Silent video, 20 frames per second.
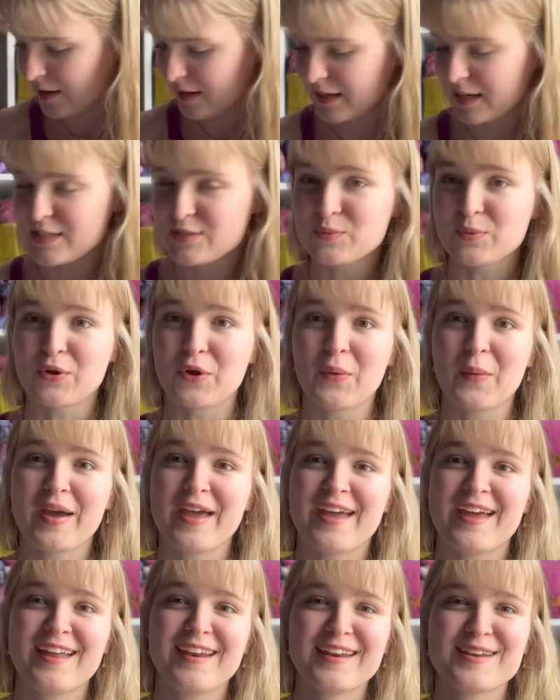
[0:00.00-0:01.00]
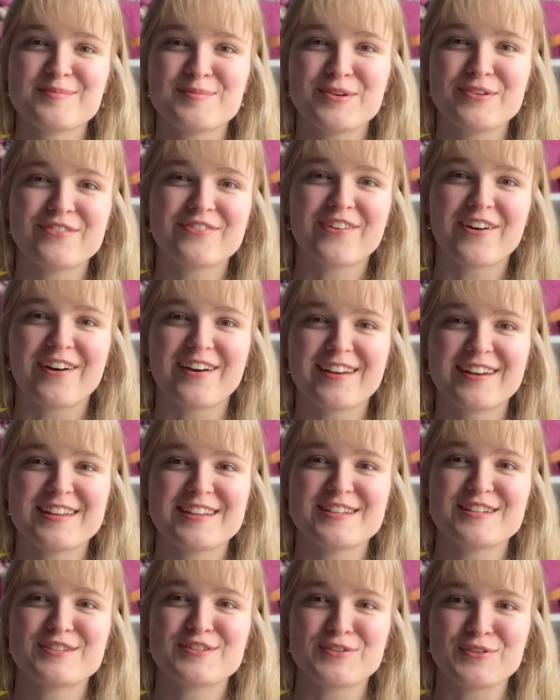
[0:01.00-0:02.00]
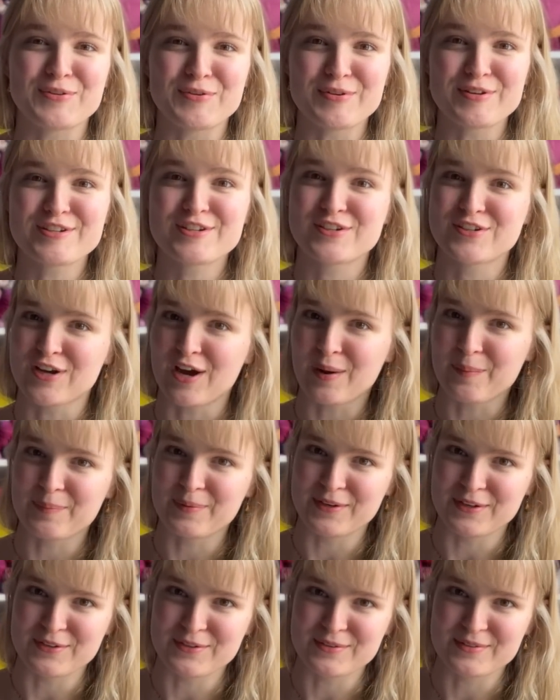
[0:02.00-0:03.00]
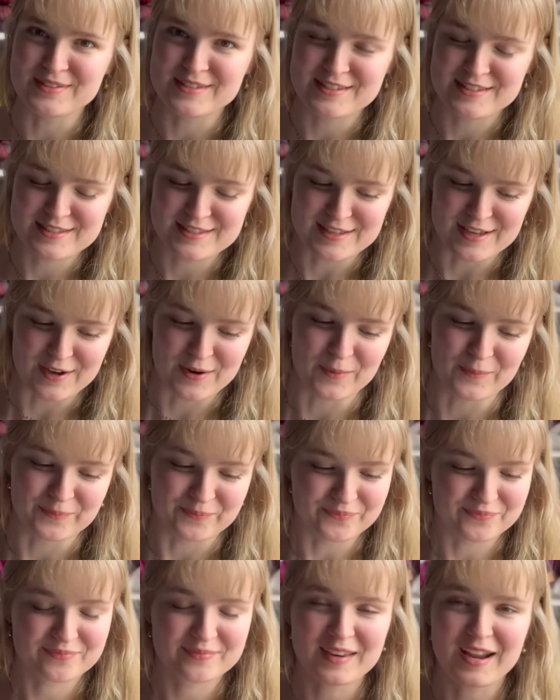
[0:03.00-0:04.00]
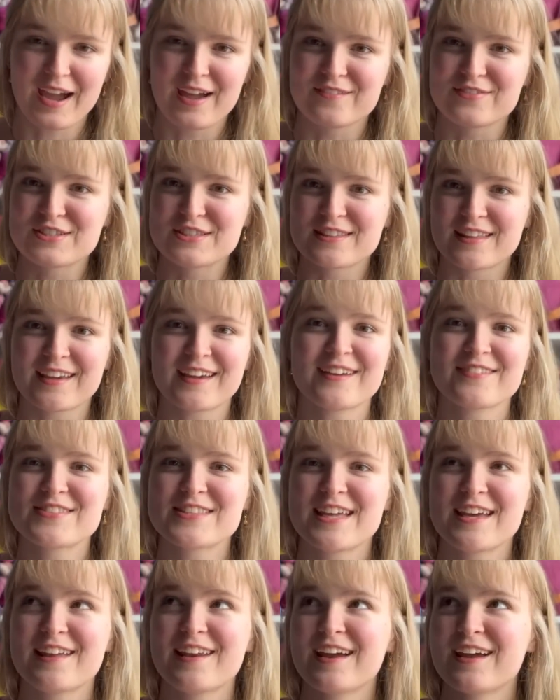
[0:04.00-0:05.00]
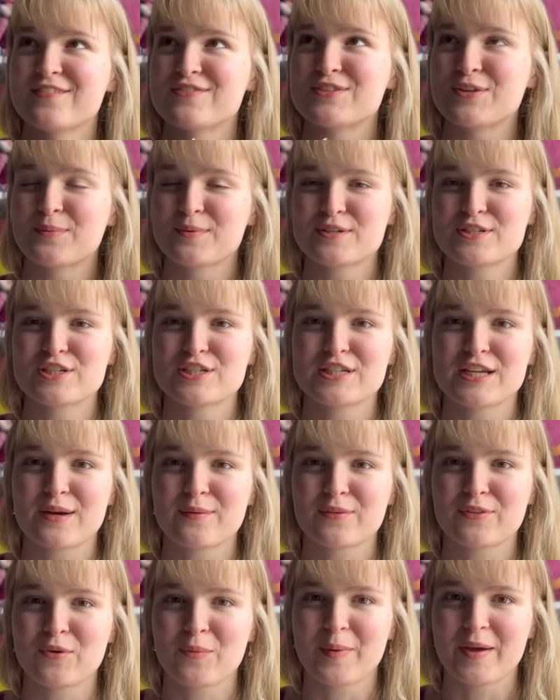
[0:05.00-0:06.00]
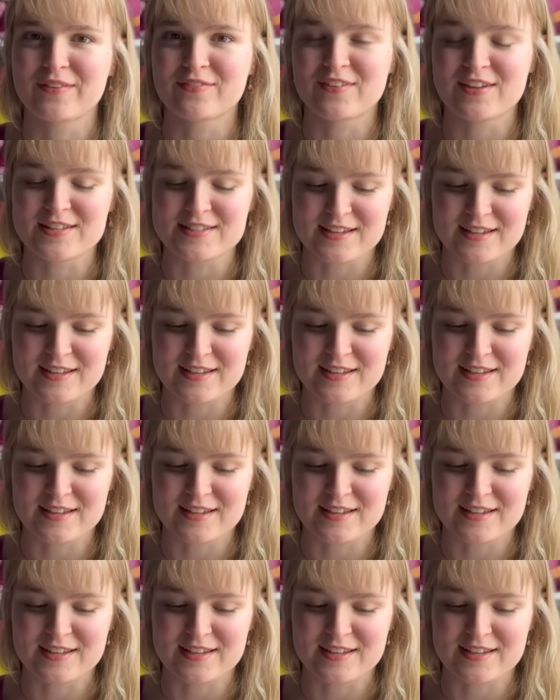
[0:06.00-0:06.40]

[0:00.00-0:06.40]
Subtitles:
guess we'll go ahead and move on into shop news. So like I've said, I have so much to share with you about this.